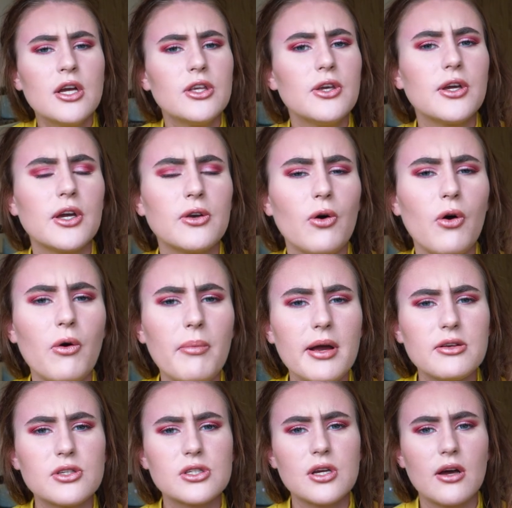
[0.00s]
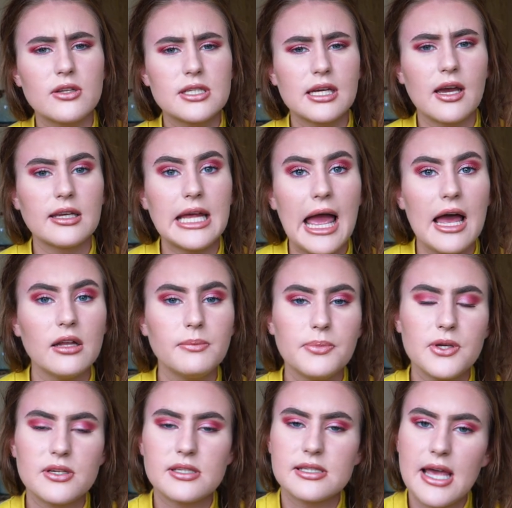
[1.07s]
you can almost start to kind of
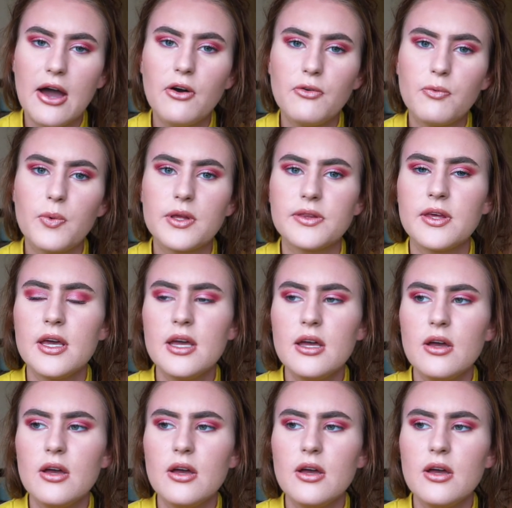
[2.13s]
help yourself with